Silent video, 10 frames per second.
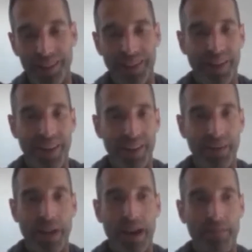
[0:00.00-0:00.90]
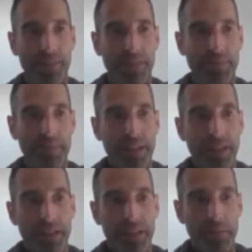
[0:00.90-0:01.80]
I think we have to
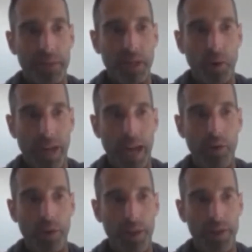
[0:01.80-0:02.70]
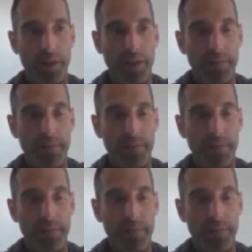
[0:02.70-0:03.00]
be okay with